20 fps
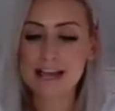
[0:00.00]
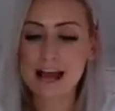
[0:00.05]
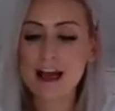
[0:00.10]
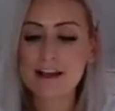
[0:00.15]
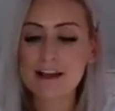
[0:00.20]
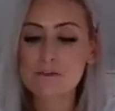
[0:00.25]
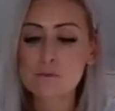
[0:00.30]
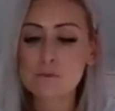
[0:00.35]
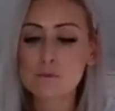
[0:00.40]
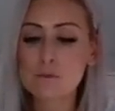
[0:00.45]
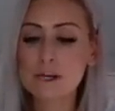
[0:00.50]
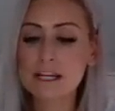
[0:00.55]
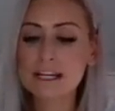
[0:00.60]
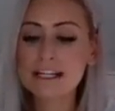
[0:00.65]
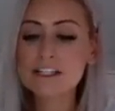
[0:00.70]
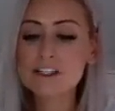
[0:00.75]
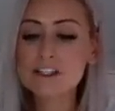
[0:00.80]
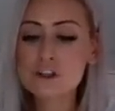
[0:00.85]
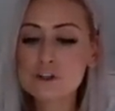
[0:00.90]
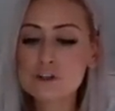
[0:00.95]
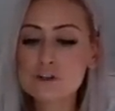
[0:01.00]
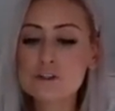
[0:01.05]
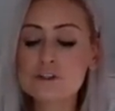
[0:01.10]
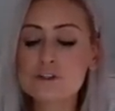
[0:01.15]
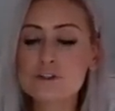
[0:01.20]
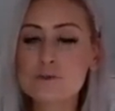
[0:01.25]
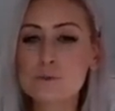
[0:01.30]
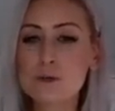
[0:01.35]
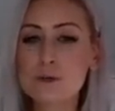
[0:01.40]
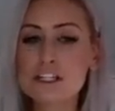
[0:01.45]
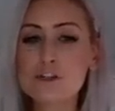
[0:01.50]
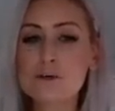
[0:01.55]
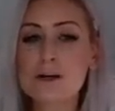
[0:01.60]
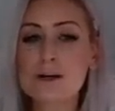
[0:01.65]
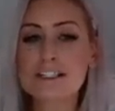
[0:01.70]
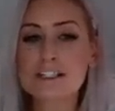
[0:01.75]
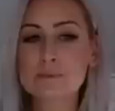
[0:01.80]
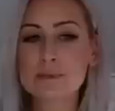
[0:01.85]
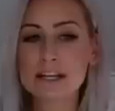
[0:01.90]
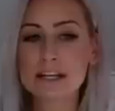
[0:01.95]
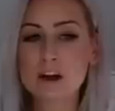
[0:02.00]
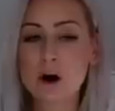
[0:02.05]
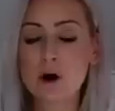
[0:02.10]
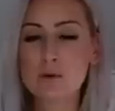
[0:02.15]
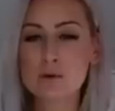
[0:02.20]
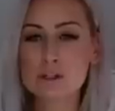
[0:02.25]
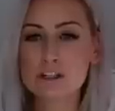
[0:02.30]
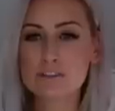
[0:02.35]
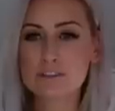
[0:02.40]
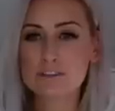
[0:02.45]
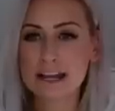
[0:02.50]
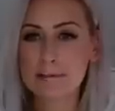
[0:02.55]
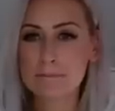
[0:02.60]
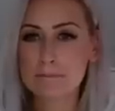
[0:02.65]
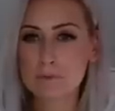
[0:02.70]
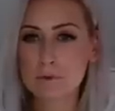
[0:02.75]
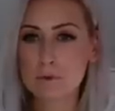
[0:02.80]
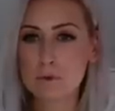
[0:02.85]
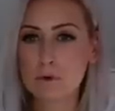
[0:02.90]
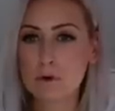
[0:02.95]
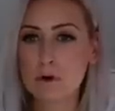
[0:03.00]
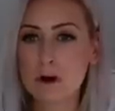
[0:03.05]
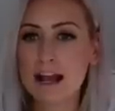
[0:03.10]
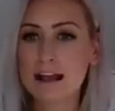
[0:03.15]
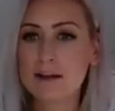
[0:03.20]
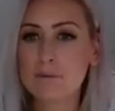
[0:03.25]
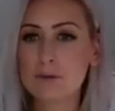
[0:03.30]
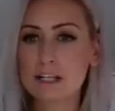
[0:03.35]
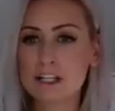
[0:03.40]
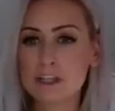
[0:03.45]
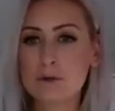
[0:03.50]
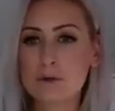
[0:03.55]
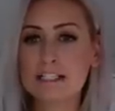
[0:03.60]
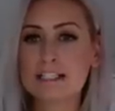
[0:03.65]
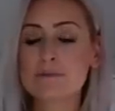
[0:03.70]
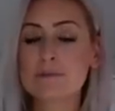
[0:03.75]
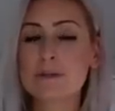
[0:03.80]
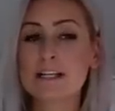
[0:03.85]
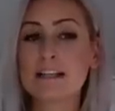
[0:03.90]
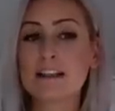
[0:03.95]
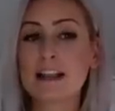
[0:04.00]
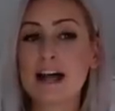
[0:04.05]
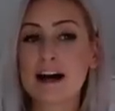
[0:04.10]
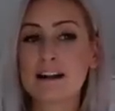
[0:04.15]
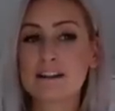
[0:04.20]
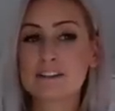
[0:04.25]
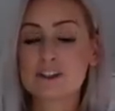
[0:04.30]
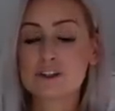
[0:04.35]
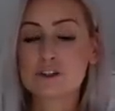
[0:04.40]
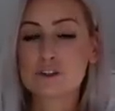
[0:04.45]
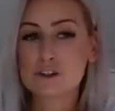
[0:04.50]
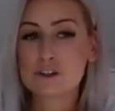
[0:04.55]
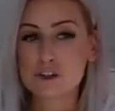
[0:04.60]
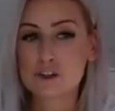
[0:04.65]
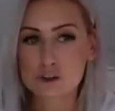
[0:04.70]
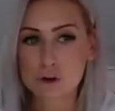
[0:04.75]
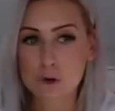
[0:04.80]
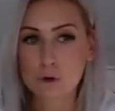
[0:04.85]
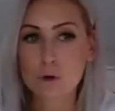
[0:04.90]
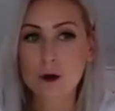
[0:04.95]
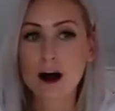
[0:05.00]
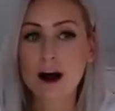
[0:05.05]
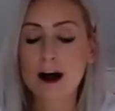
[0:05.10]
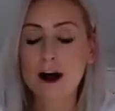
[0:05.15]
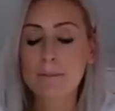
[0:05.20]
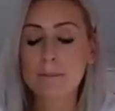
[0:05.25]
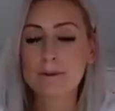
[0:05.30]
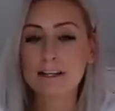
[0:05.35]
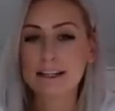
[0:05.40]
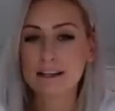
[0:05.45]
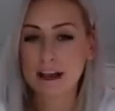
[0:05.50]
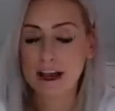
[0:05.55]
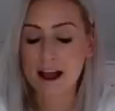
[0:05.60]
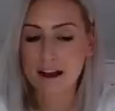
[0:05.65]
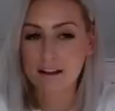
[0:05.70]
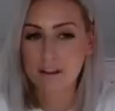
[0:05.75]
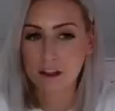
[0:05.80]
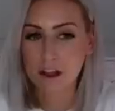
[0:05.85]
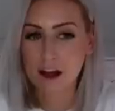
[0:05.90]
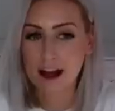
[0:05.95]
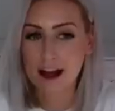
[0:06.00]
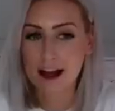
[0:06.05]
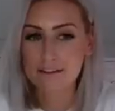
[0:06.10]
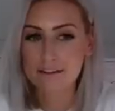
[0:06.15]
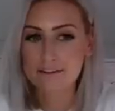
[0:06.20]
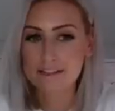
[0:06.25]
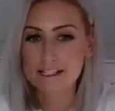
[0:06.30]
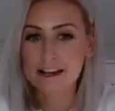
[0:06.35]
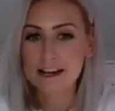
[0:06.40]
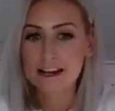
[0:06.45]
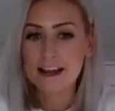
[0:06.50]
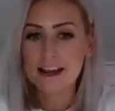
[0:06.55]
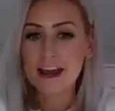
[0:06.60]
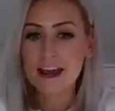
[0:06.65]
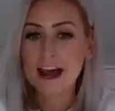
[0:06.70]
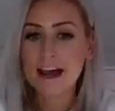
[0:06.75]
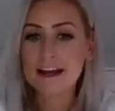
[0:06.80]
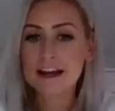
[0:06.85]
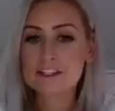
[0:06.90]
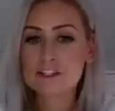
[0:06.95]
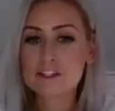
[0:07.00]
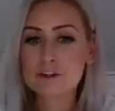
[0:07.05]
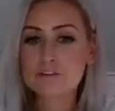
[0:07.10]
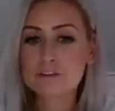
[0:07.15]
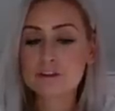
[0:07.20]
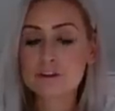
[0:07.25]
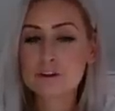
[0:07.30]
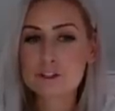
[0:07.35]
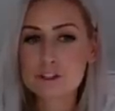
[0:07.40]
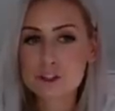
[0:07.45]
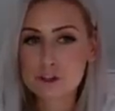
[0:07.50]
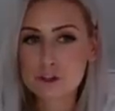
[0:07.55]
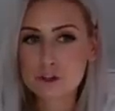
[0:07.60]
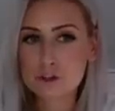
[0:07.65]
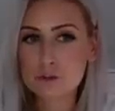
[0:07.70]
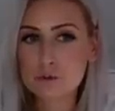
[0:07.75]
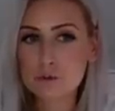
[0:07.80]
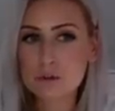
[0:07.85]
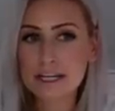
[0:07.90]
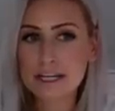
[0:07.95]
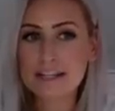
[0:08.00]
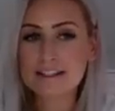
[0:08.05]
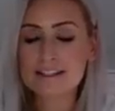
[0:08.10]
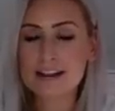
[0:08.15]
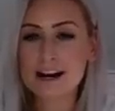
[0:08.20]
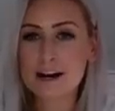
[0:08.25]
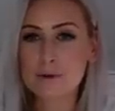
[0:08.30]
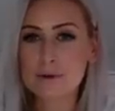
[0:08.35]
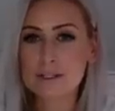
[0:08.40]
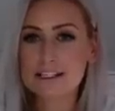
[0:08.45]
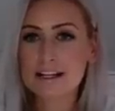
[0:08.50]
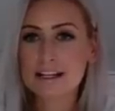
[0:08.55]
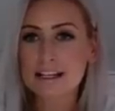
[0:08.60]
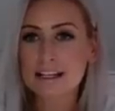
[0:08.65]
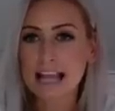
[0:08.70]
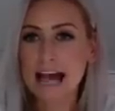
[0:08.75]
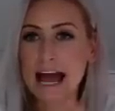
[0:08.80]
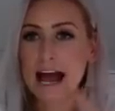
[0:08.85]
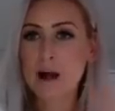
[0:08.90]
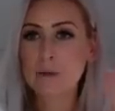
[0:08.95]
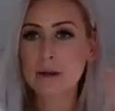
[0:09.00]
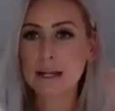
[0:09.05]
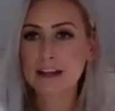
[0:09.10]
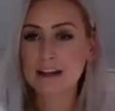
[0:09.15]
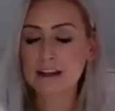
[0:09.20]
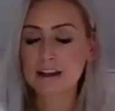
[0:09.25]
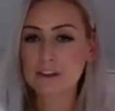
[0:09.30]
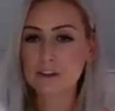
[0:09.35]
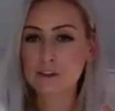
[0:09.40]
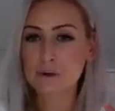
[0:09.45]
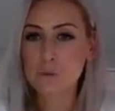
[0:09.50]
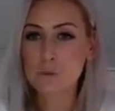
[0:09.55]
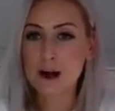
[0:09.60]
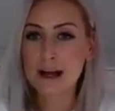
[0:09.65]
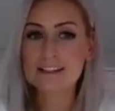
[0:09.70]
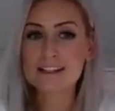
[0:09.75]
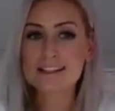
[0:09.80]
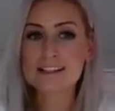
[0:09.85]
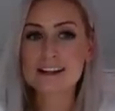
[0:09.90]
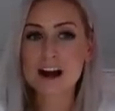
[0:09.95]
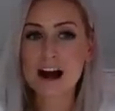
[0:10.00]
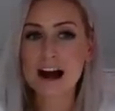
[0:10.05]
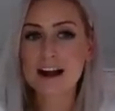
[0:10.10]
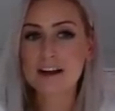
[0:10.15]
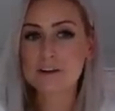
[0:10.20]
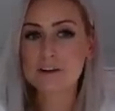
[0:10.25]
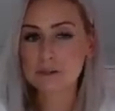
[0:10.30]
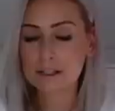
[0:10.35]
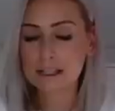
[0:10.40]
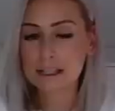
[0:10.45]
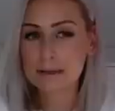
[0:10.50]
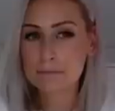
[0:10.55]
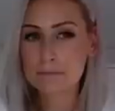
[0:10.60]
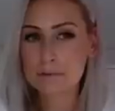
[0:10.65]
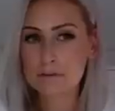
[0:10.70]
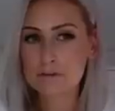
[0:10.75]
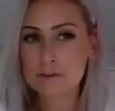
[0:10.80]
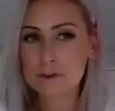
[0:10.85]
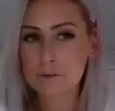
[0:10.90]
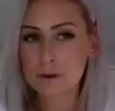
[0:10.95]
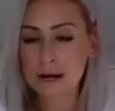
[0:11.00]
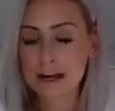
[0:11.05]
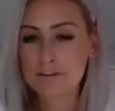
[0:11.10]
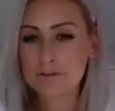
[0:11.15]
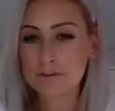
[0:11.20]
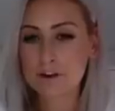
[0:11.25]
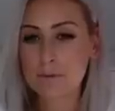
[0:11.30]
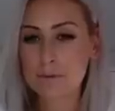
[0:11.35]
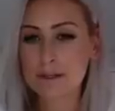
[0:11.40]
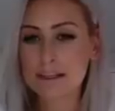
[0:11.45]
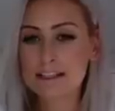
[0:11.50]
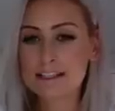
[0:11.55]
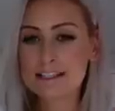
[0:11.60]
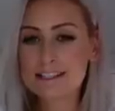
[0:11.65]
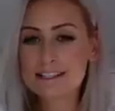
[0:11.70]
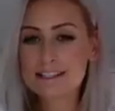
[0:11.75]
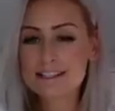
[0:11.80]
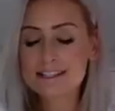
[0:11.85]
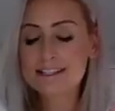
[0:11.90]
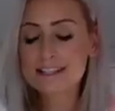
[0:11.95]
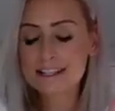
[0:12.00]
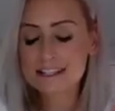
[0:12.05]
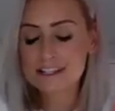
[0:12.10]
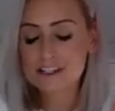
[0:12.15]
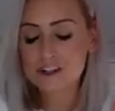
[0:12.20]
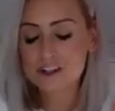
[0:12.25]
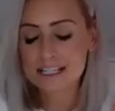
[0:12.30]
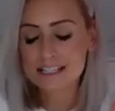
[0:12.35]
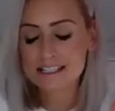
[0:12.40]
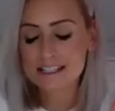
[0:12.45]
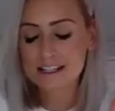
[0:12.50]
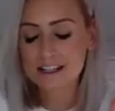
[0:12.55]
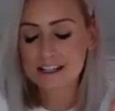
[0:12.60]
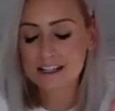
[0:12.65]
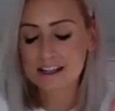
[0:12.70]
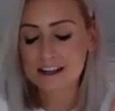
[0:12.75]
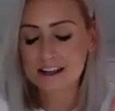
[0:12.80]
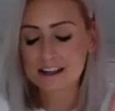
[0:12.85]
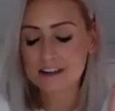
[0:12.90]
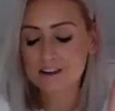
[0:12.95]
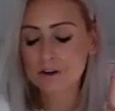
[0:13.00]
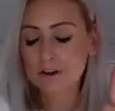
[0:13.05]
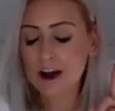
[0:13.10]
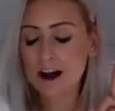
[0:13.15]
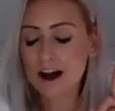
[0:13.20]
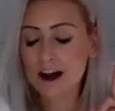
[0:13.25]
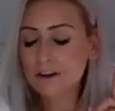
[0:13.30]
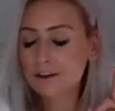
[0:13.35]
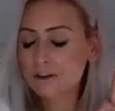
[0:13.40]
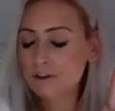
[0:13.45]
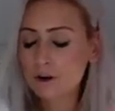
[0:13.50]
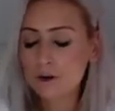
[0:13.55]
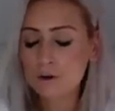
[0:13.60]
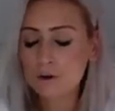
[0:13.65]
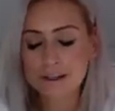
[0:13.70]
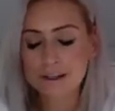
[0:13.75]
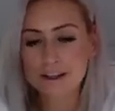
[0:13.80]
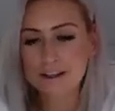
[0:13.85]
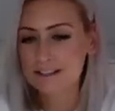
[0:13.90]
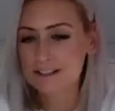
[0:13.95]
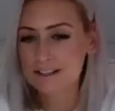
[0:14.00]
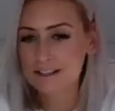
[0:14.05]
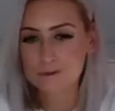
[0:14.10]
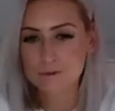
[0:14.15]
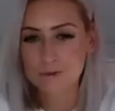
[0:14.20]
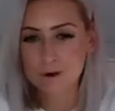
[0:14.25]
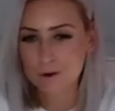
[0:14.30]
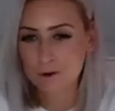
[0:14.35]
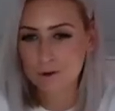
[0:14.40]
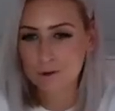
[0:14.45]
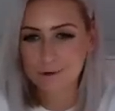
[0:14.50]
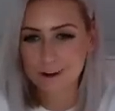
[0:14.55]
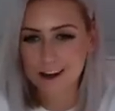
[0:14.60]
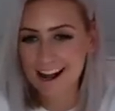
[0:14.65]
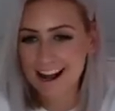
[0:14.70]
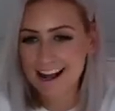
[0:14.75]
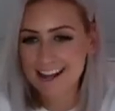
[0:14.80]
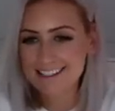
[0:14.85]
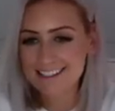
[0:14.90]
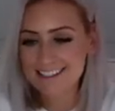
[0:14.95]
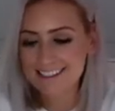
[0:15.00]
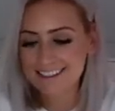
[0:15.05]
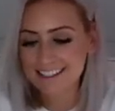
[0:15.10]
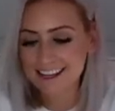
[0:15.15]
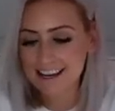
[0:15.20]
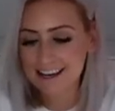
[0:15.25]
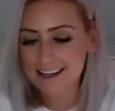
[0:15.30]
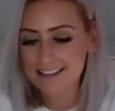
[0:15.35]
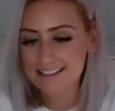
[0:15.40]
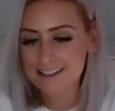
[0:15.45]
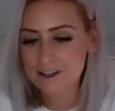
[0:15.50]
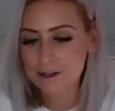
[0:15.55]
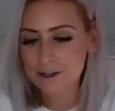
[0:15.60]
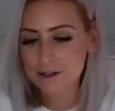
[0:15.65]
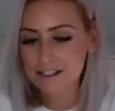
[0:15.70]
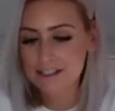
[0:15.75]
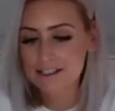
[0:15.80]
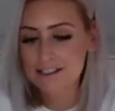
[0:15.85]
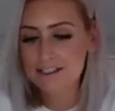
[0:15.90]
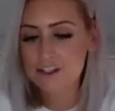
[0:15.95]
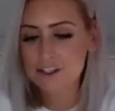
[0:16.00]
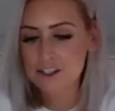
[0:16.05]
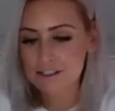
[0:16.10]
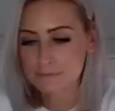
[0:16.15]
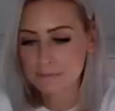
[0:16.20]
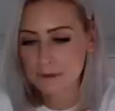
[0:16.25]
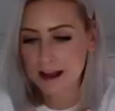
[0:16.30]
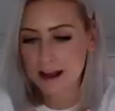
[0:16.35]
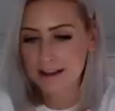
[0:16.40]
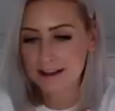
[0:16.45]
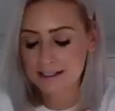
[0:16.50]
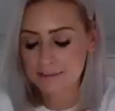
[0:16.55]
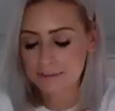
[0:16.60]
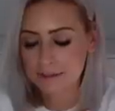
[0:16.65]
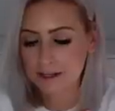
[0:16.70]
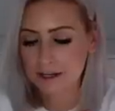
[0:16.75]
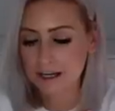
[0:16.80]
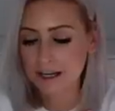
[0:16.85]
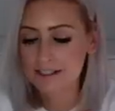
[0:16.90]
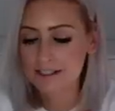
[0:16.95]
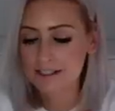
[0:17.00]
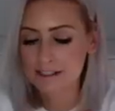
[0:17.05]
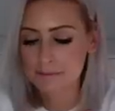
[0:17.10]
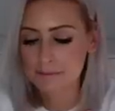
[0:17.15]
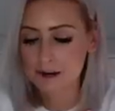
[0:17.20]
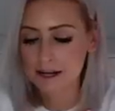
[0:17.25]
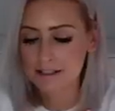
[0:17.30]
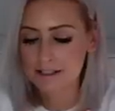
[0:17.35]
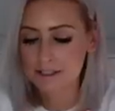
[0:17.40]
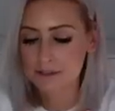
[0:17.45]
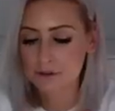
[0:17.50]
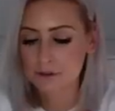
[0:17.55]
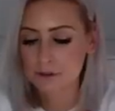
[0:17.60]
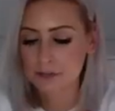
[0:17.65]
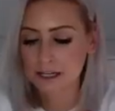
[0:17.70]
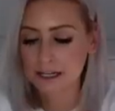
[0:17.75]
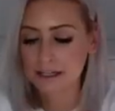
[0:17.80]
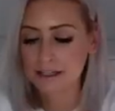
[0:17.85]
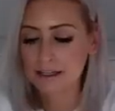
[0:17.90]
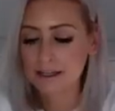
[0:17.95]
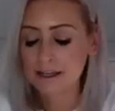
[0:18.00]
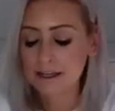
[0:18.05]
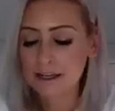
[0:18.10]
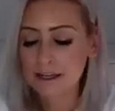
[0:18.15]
And we choose which ones we cultivate more and which ones we allow to show up in our lives. And so for those 2 weeks, I was allowing the ones that I had really moved away from. And this is the interesting thing. And look, I don't know whether this is wrong or right. Okay. So this is just my experience and my story.